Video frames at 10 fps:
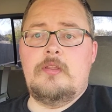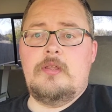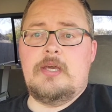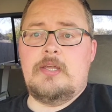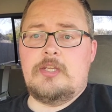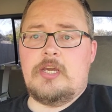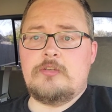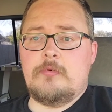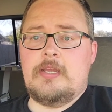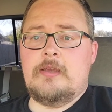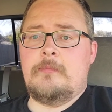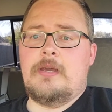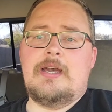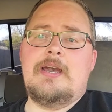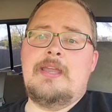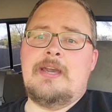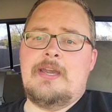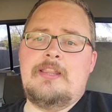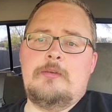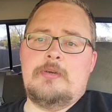Dodge Ram, I
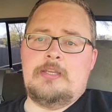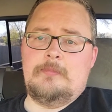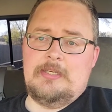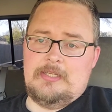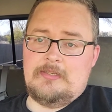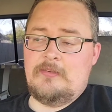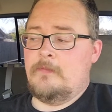highly recommend it.